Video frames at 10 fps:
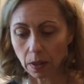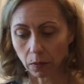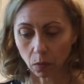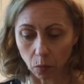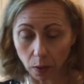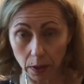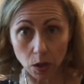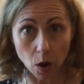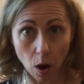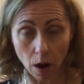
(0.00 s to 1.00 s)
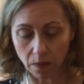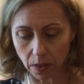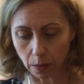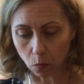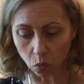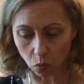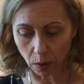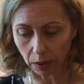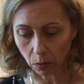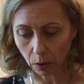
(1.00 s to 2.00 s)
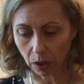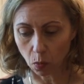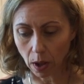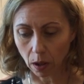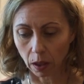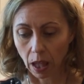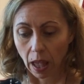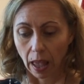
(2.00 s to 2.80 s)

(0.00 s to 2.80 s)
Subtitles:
I rinsed off them really, really well,